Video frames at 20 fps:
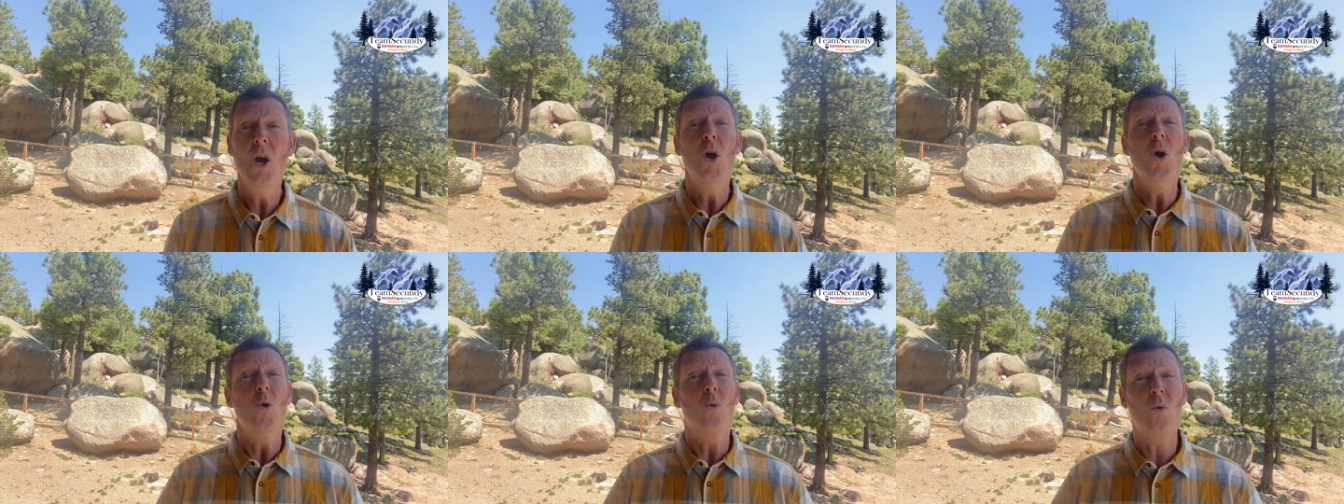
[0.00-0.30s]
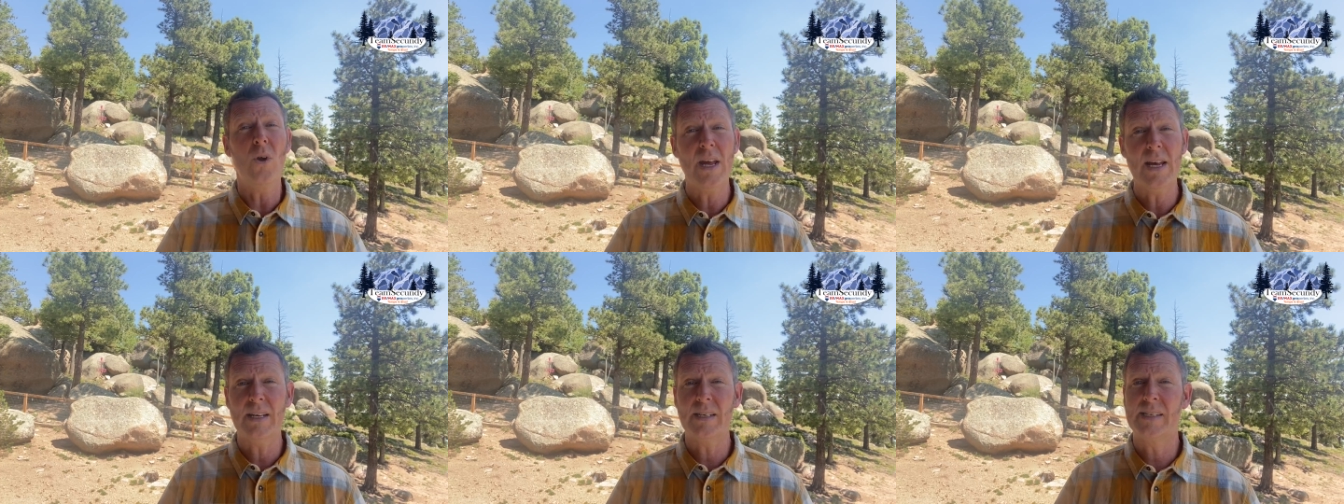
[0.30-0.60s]

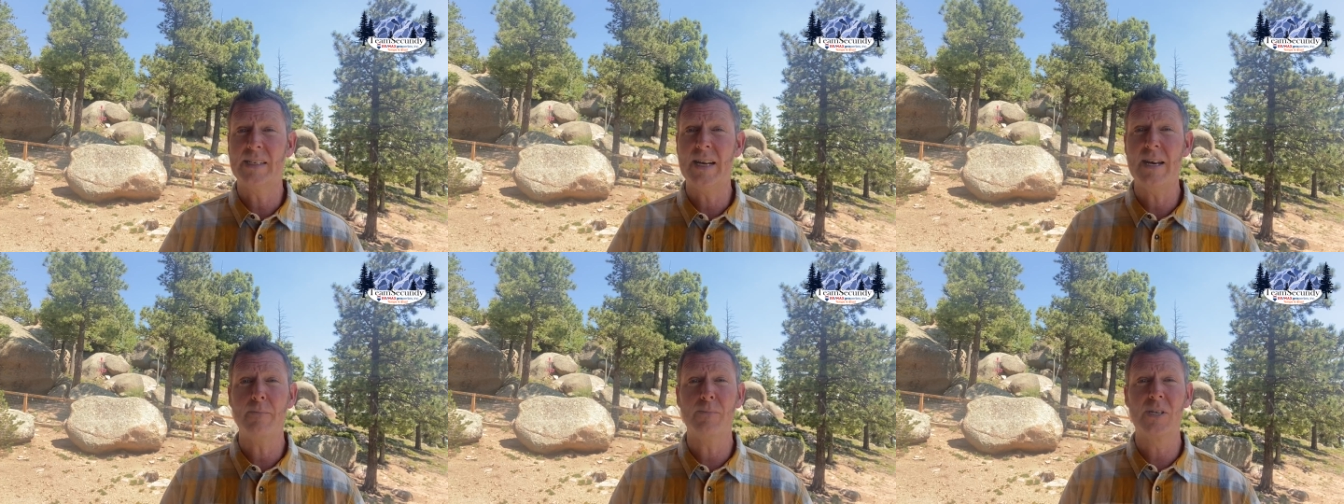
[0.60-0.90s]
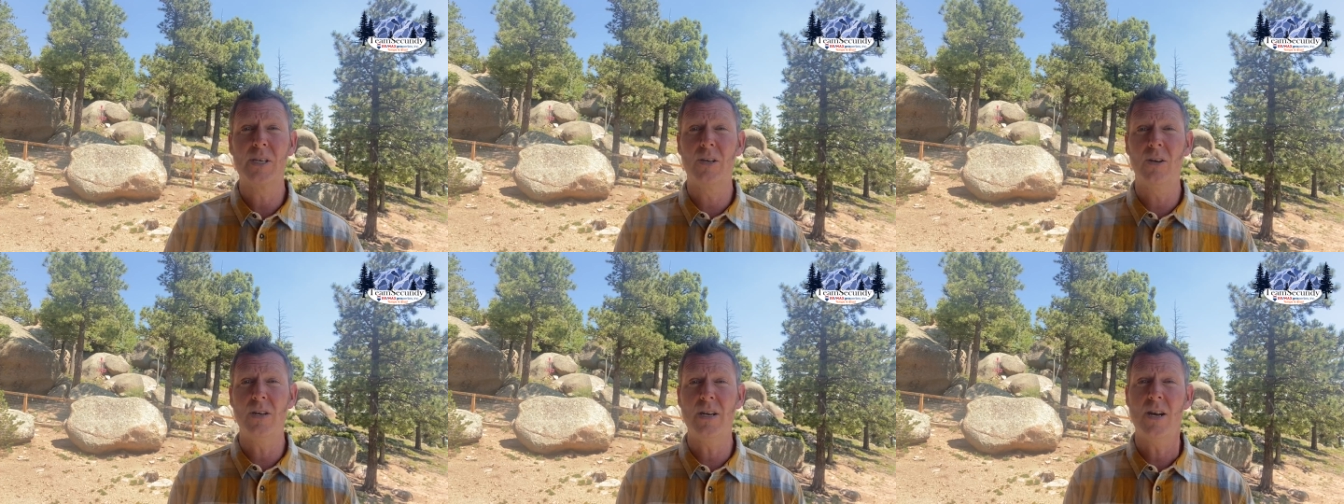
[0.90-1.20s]
We as Team
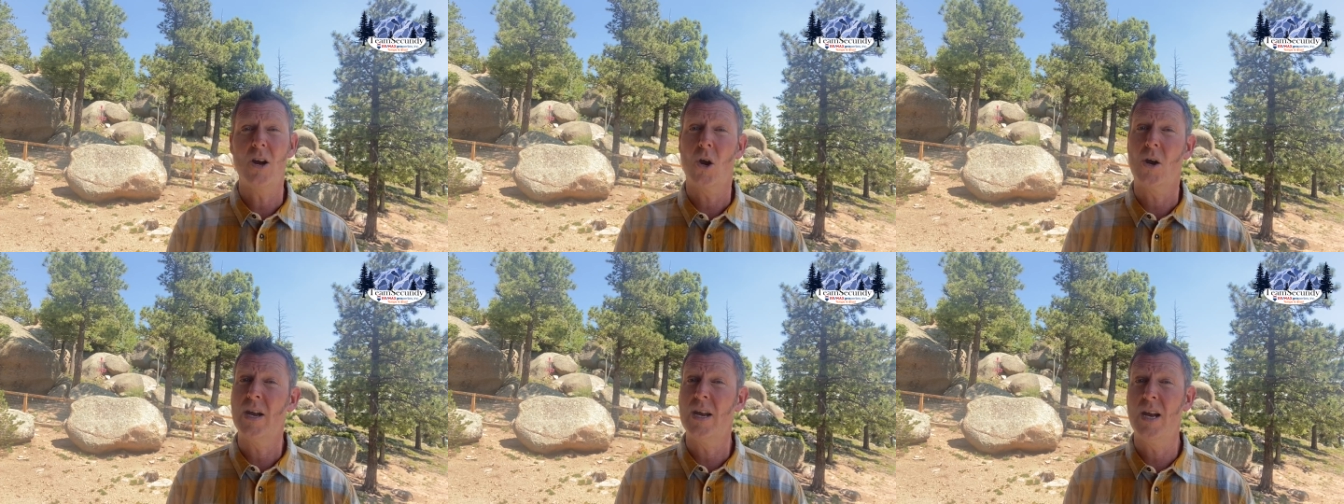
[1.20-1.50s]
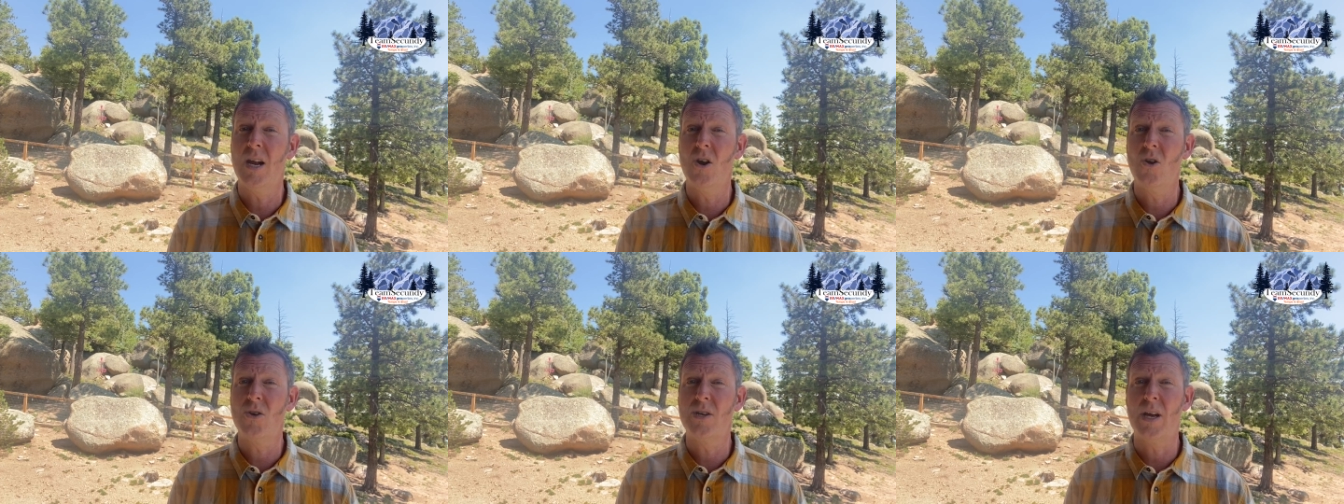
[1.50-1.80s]
Secundy are
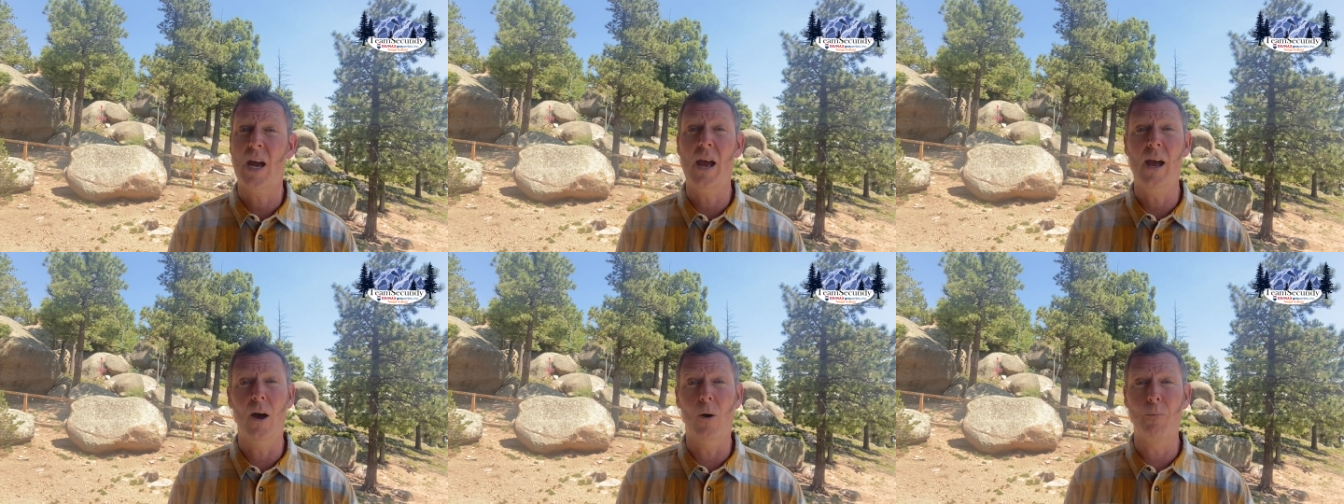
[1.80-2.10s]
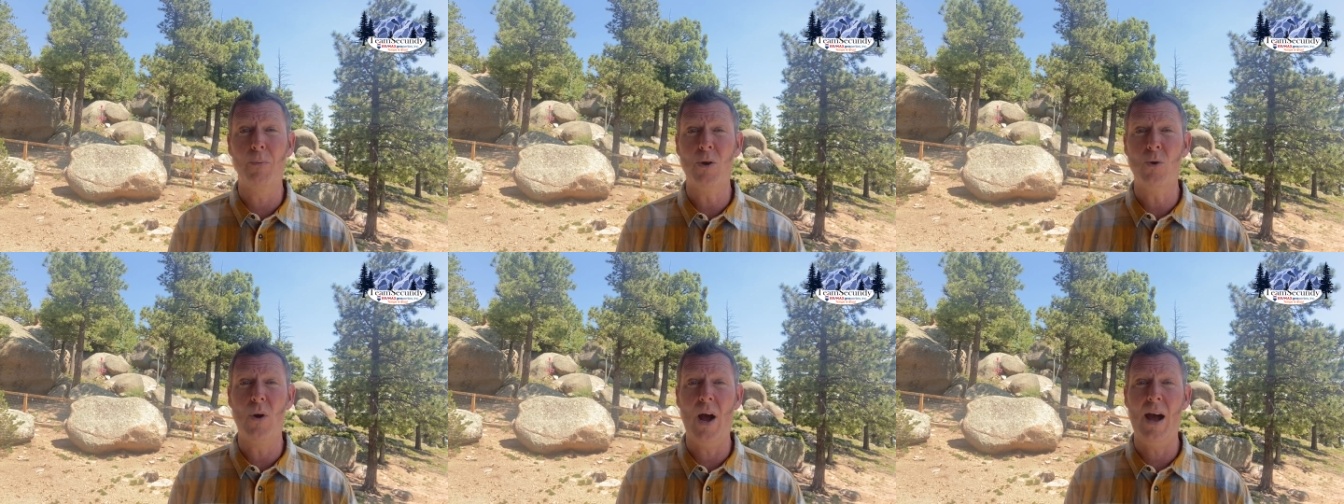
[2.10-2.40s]
here to
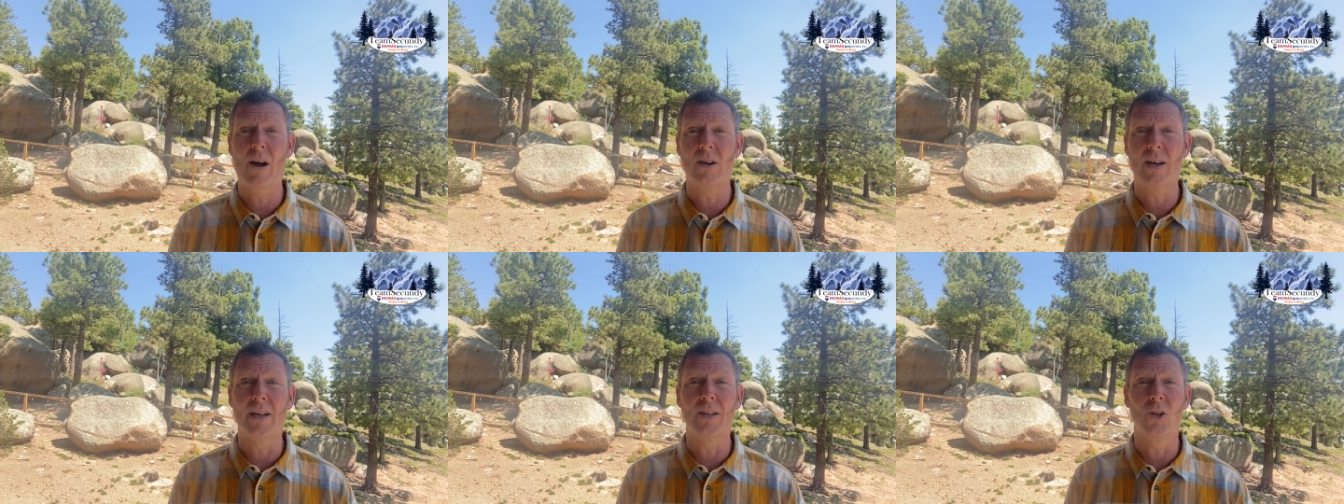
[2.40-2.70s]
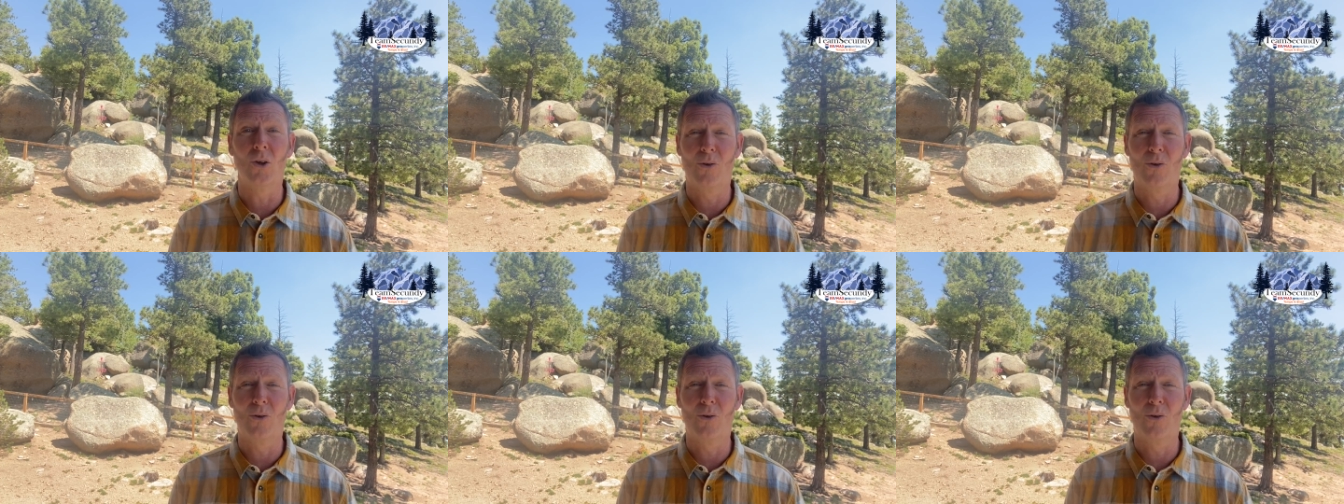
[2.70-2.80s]
help you out and